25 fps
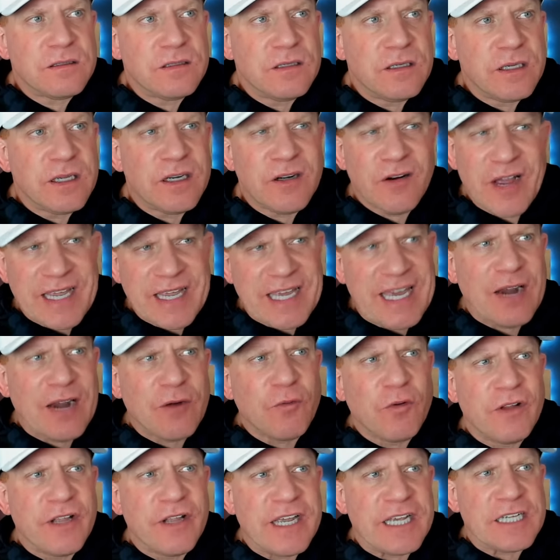you know, I can't
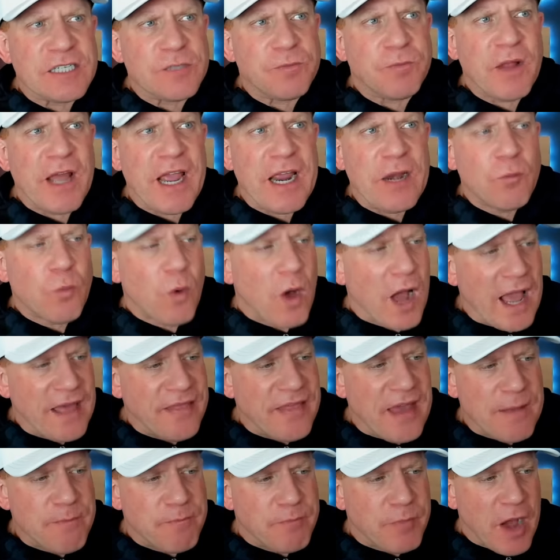really explain why
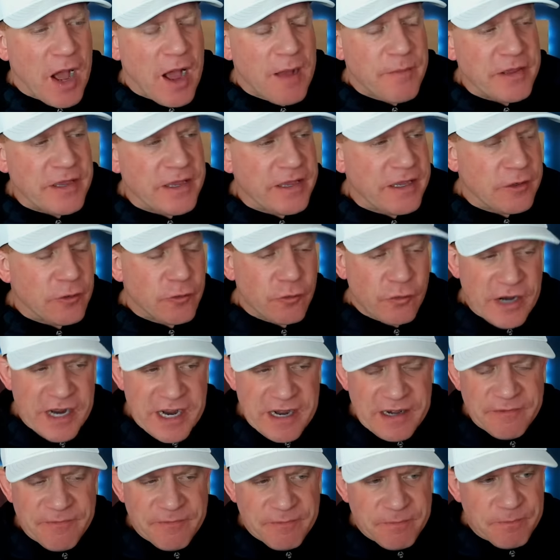that Bobby
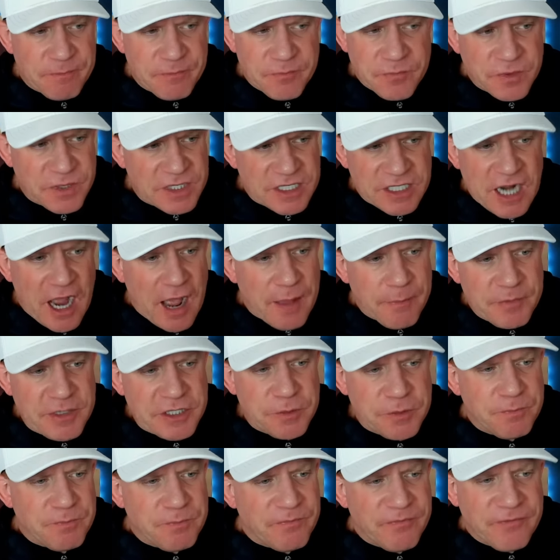Green
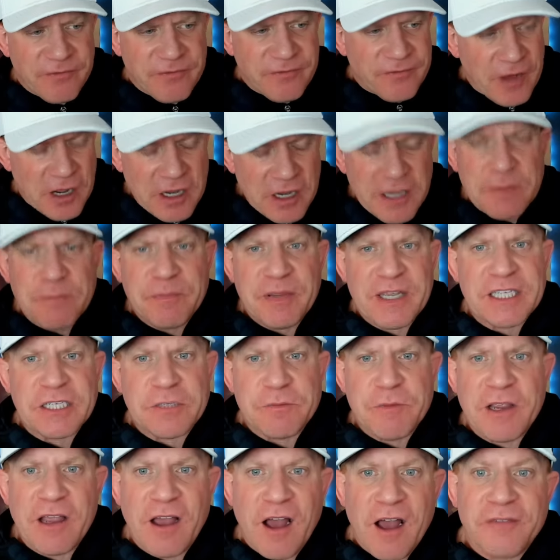stoppage fucking
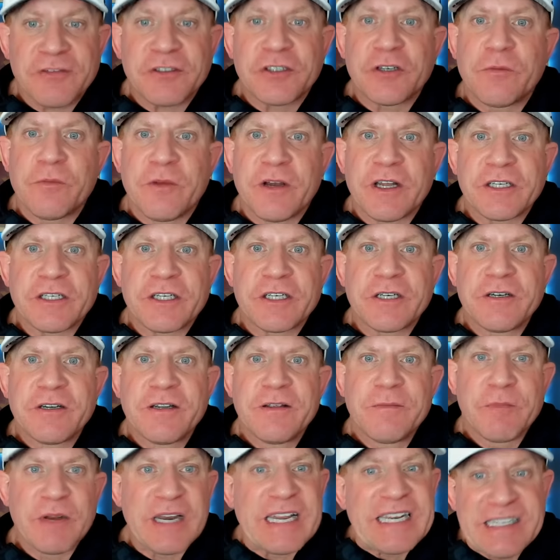pissed me off so much,
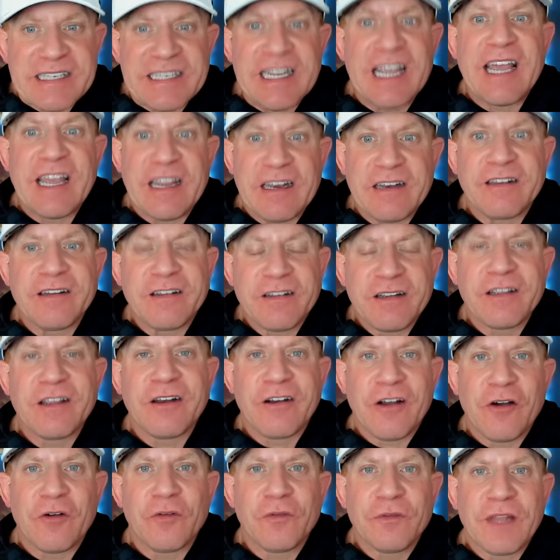but it did, you
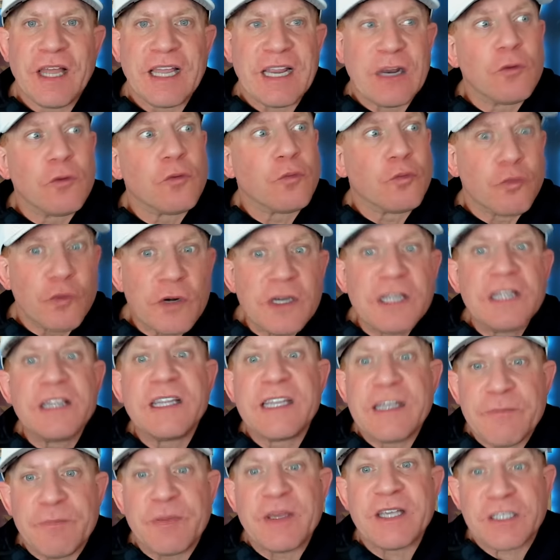know, like it
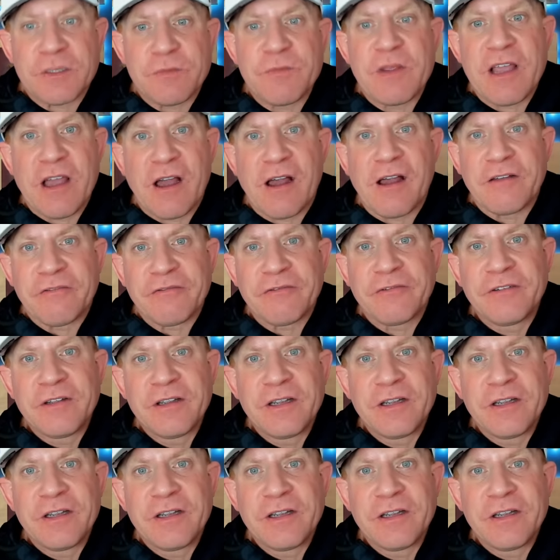really pissed me off.